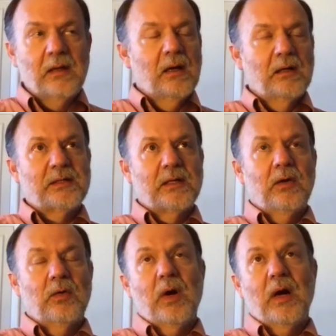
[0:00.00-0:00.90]

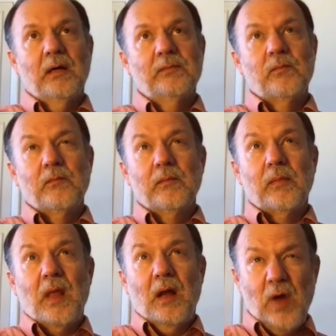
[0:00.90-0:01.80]
Also,
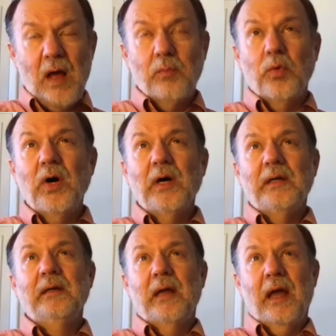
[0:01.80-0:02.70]
Rob
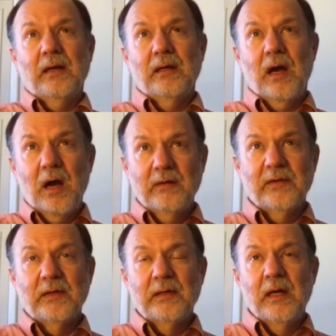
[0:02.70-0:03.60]
Wood at
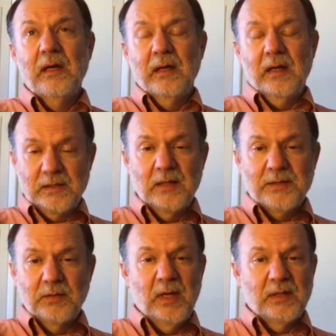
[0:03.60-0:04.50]
Harvard has
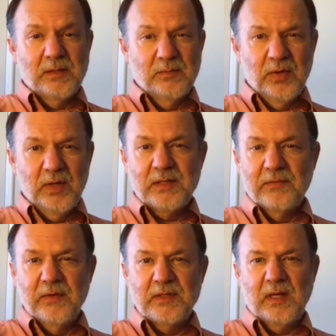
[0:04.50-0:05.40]
also done some pretty
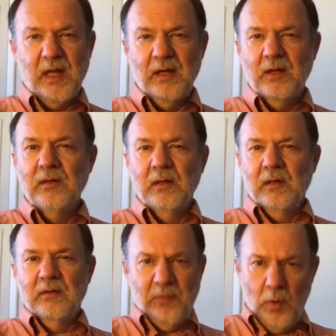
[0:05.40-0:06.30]
sophisticated
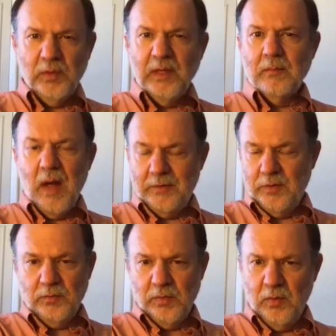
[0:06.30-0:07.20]
folding
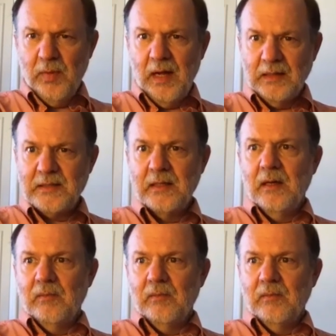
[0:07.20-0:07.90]
micro robots,